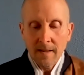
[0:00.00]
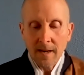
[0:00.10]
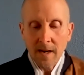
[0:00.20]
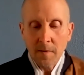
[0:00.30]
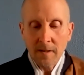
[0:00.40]

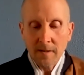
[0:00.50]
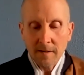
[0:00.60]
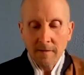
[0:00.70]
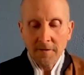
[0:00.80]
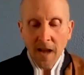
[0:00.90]
The comment
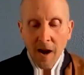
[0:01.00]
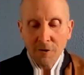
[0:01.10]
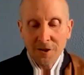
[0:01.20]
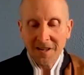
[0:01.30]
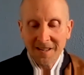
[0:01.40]
of
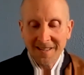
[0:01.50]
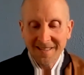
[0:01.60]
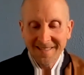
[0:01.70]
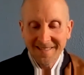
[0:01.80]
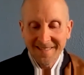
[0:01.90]

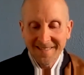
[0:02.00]
Caoshan,